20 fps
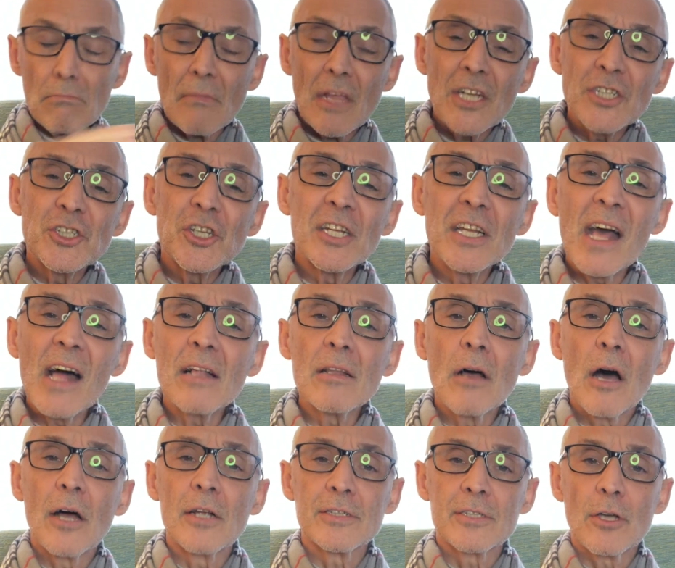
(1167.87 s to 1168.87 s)
Chanel
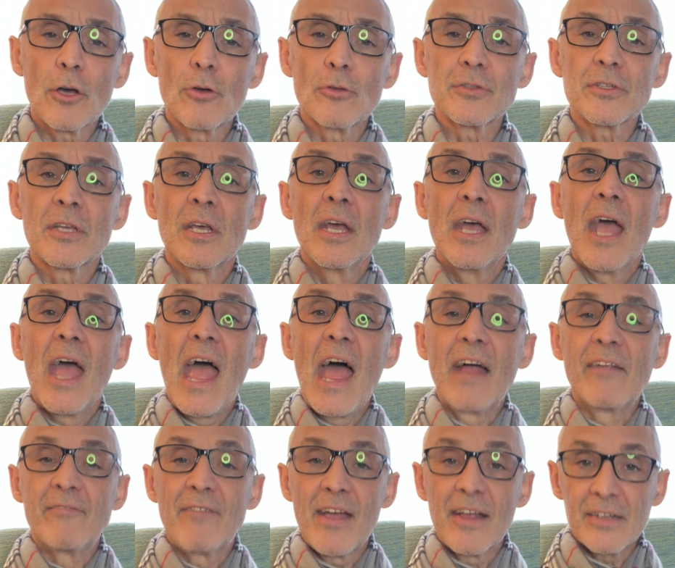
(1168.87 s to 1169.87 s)
Antos
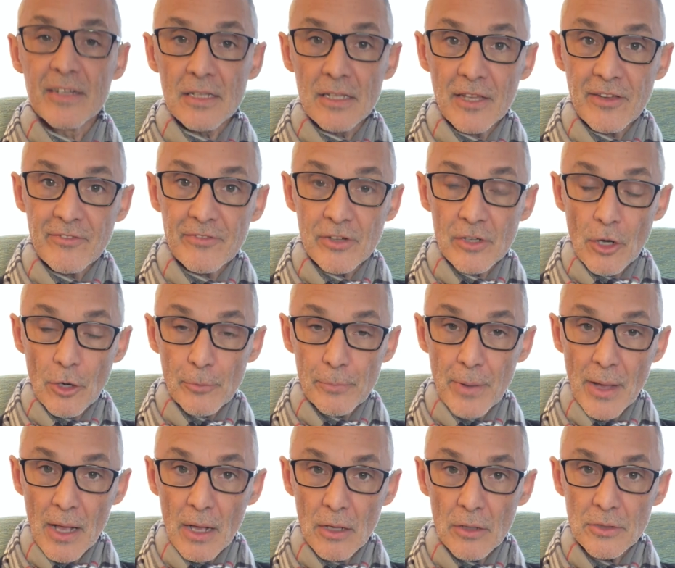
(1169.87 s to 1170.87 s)
and Van Cleef and
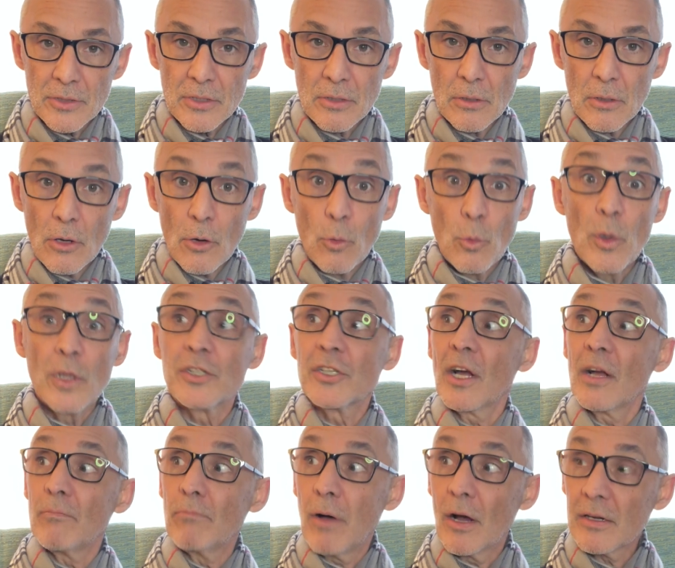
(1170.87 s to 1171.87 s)
Arpels, which
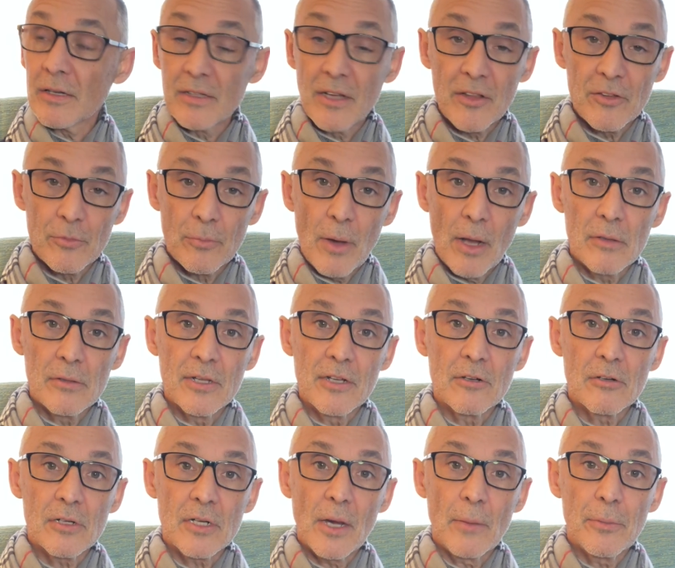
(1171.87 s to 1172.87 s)
I bought another bottle here
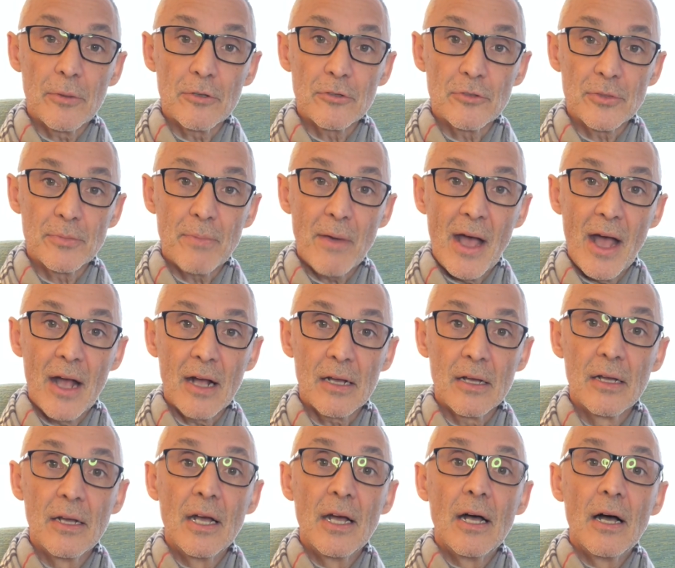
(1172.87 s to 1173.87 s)
a couple of years back,
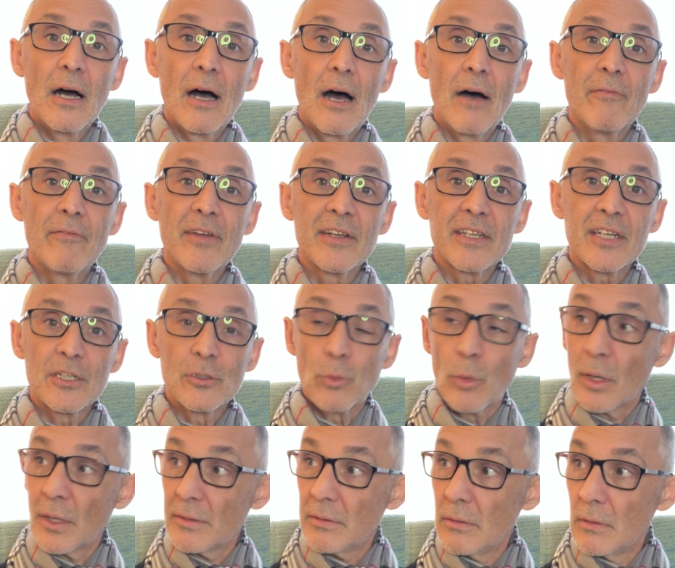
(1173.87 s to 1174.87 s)
a vintage
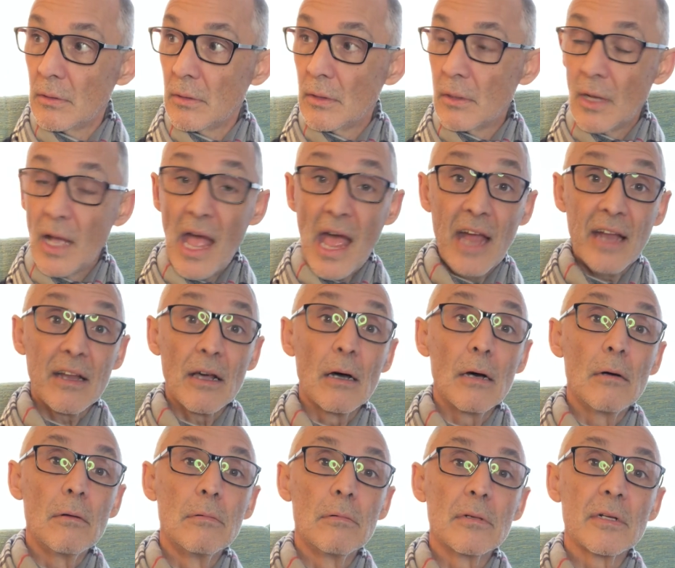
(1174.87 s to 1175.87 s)
one, at
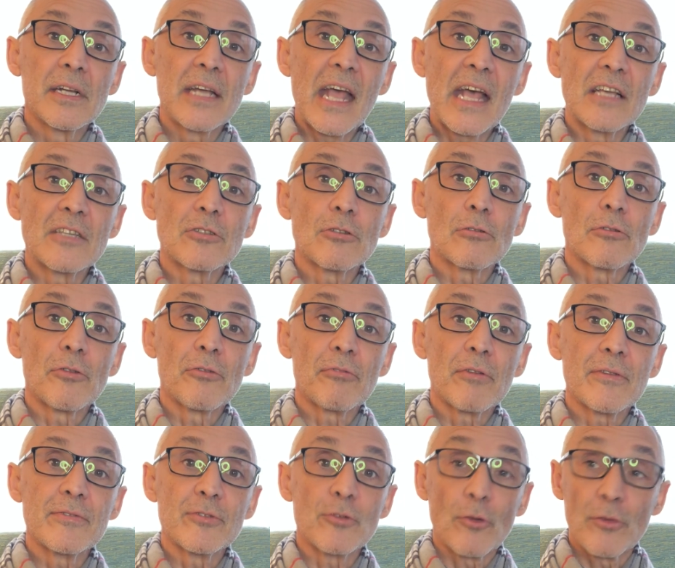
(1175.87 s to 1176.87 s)
a Cancer
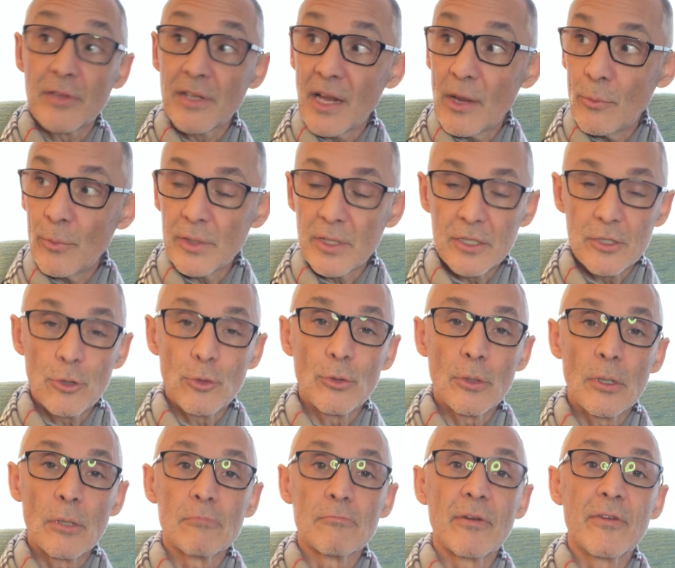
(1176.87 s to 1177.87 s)
thrift store that I want to do
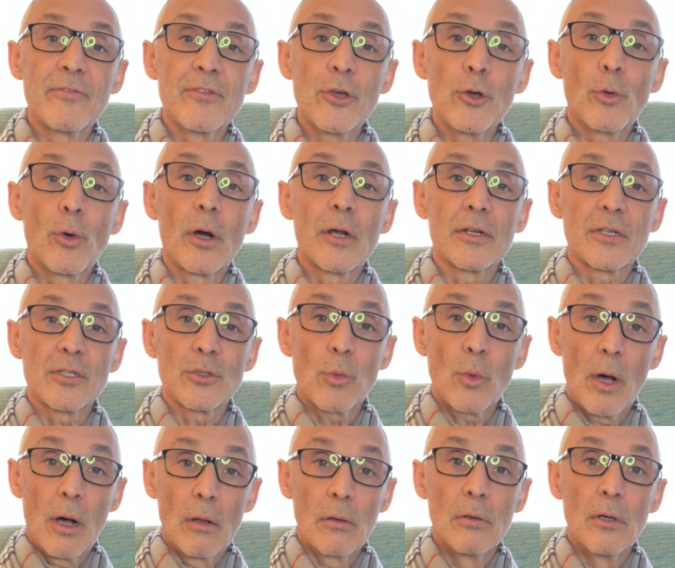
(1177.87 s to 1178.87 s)
a review on as
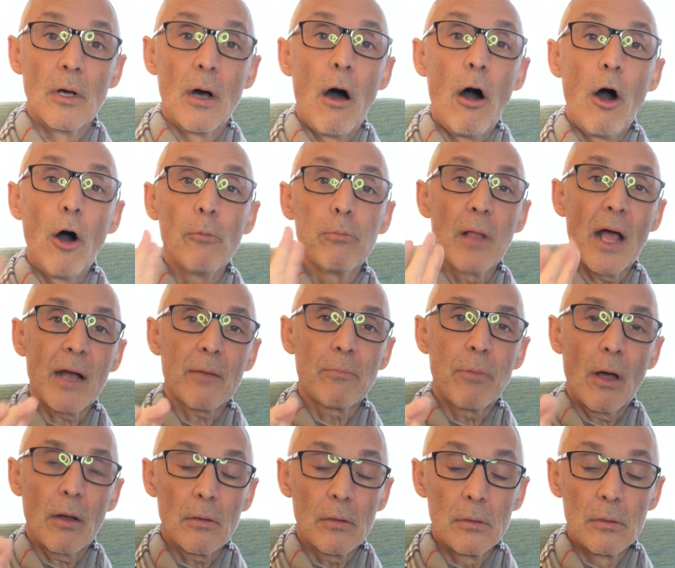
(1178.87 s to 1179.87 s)
well. All black
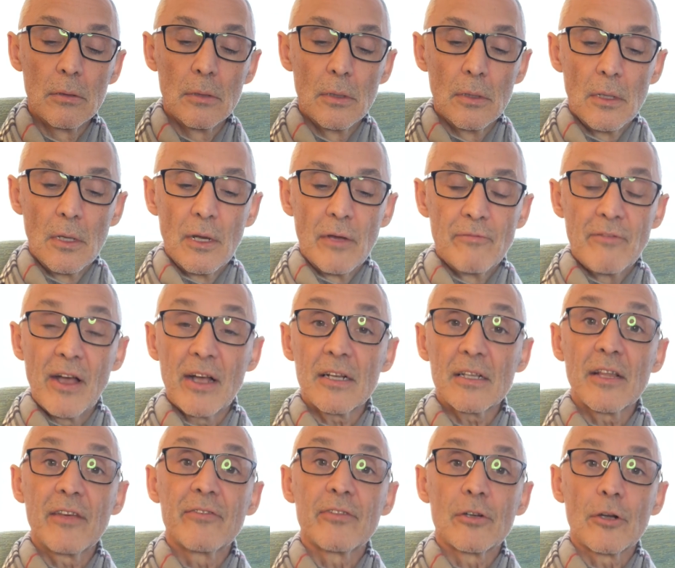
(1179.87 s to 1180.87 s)
bottle, Van
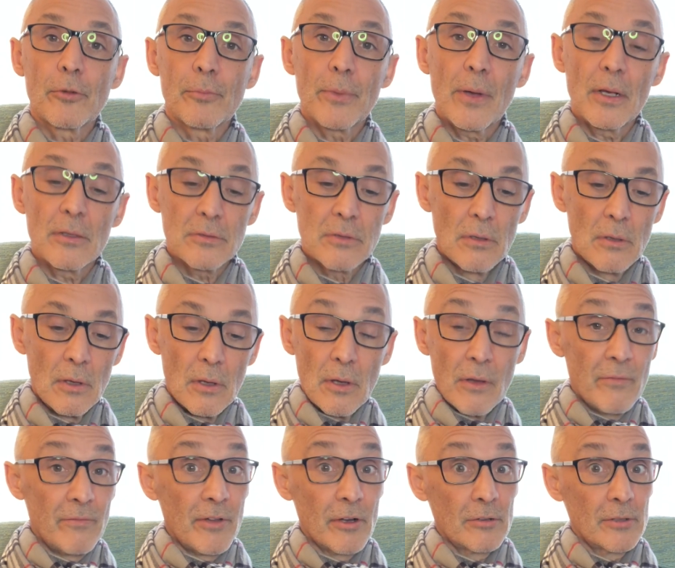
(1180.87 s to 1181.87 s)
Cleef and Arpels,
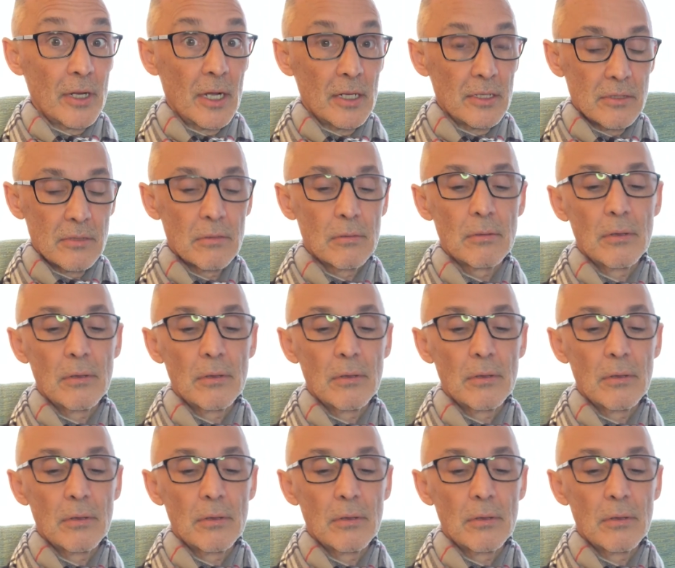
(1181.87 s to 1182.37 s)
very nice.